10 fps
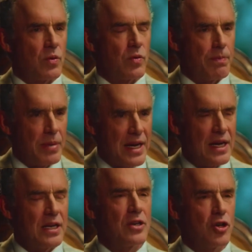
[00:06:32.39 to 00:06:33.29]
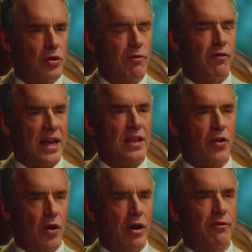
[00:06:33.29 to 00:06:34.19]
repeated good
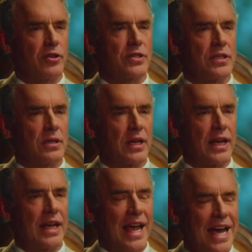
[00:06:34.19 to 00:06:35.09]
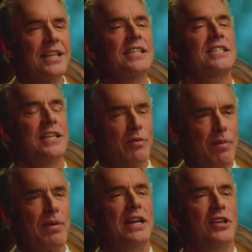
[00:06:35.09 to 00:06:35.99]
faith offers, like endlessly
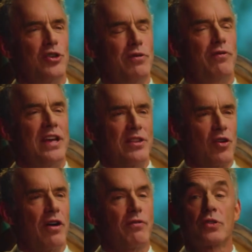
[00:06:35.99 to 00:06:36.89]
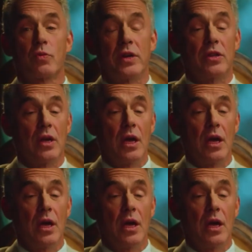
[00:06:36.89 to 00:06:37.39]
repeated good faith offers with